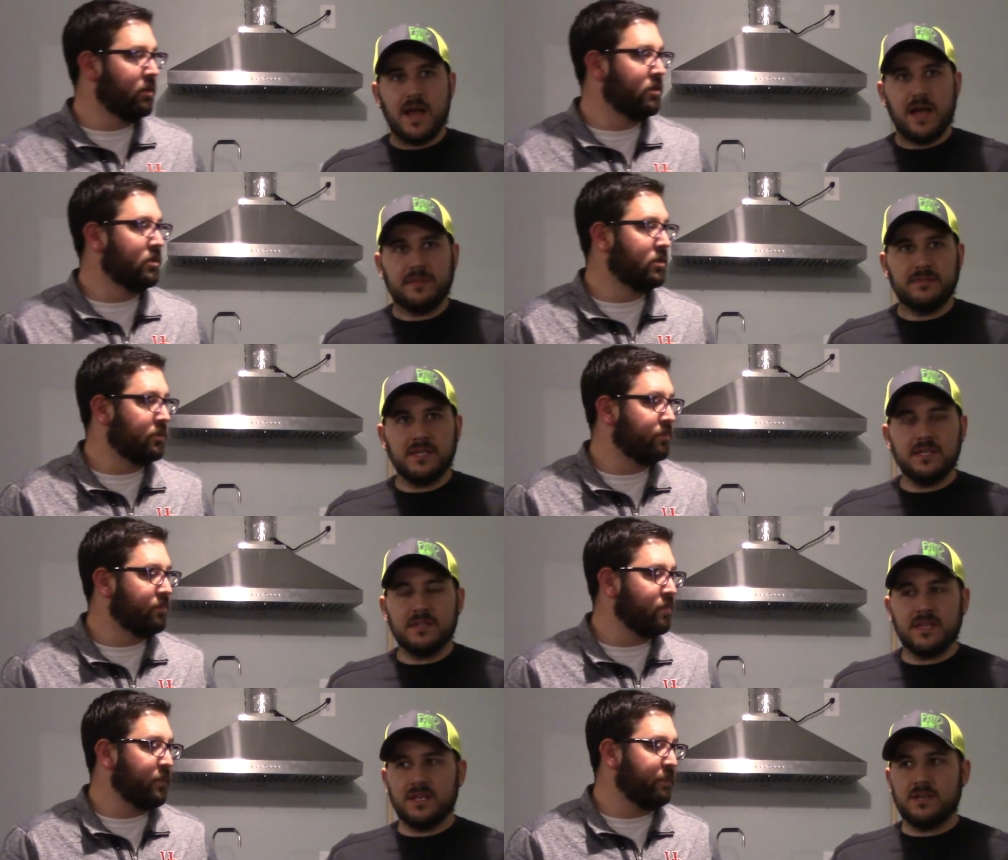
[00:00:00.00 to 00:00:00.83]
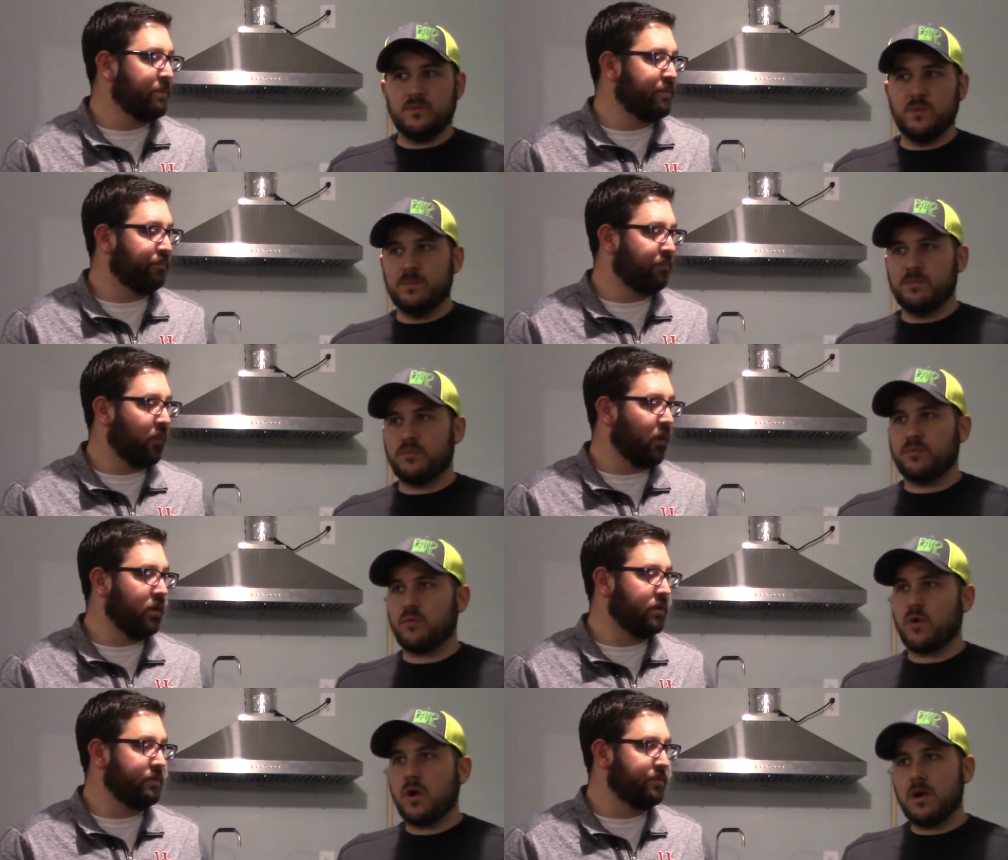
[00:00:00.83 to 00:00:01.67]
Speaker 1: I think that we
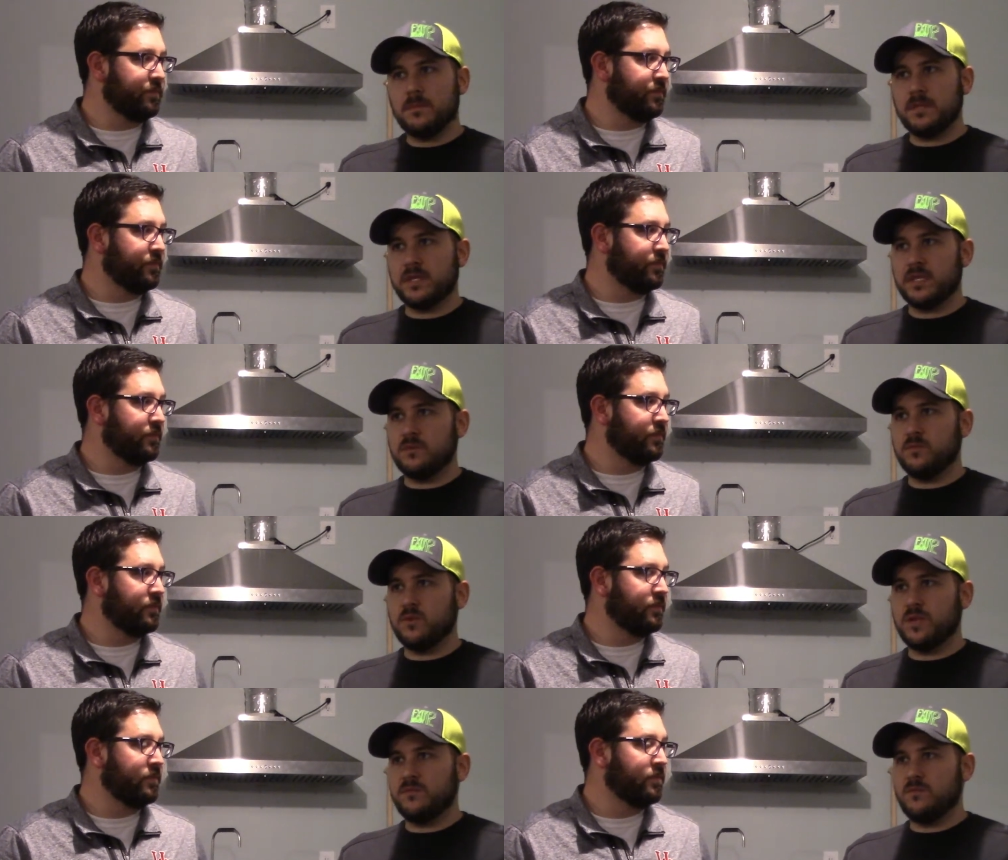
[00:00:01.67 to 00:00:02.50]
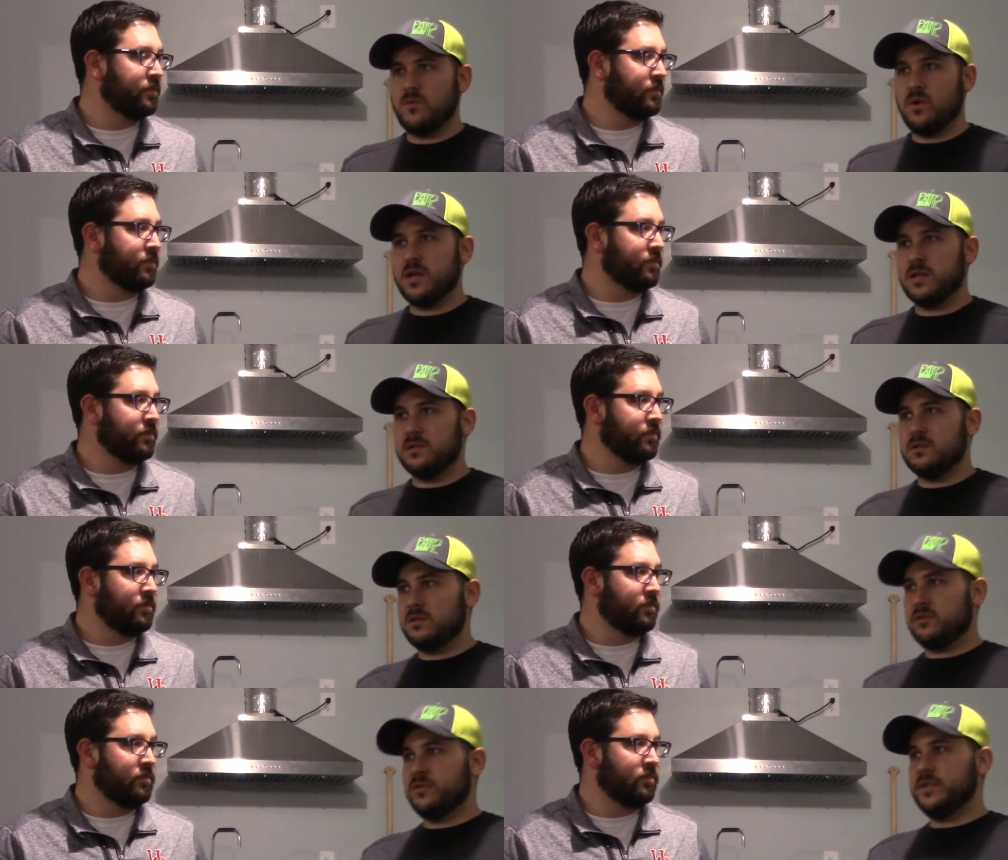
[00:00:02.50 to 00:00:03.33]
probably would even want it a
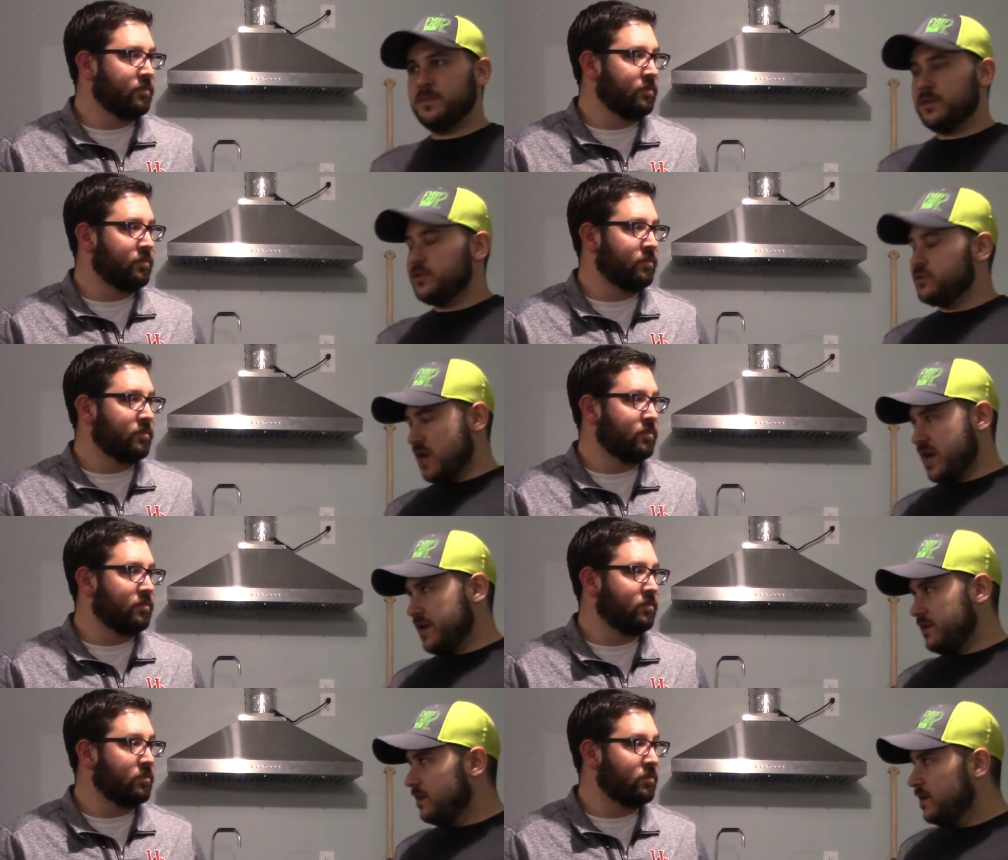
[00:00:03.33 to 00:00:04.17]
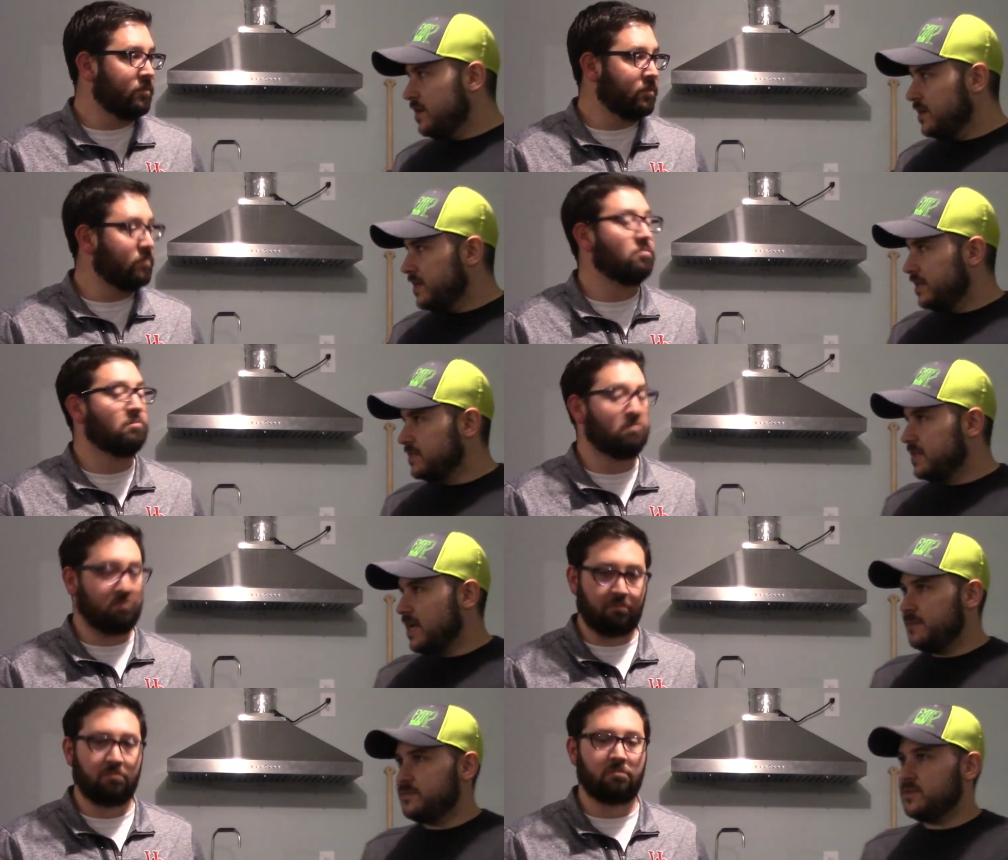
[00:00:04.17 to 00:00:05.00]
little crisper and drier next
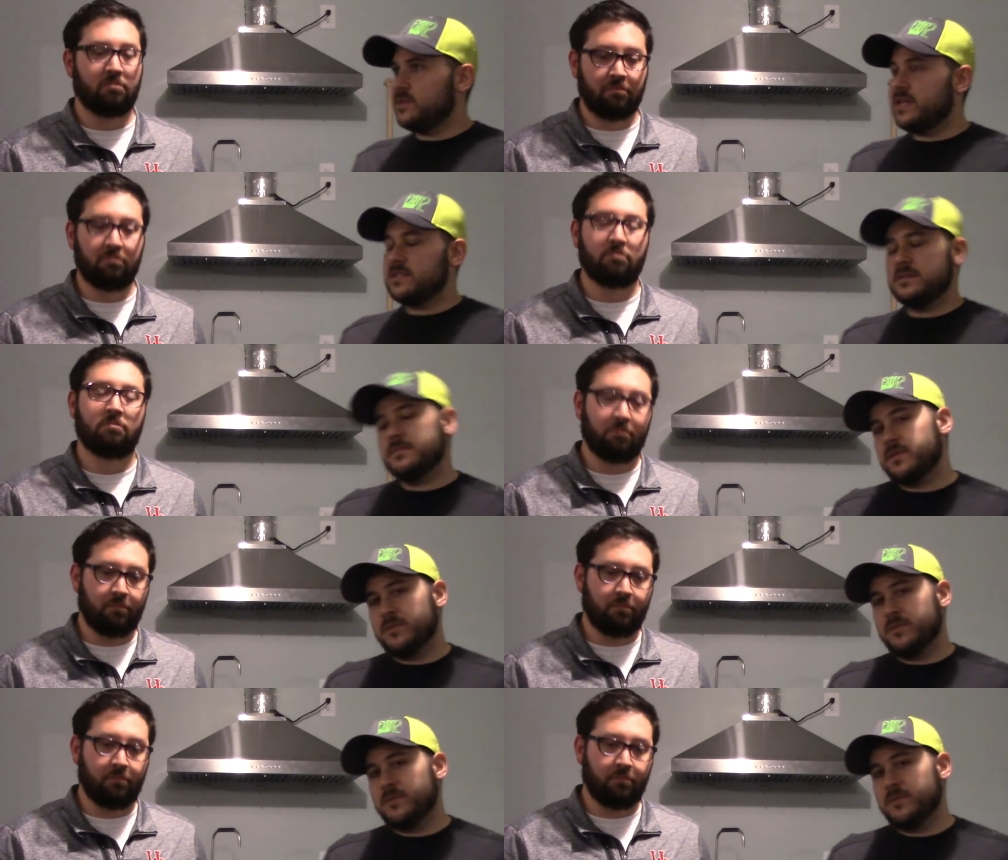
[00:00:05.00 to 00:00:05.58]
time. So that's something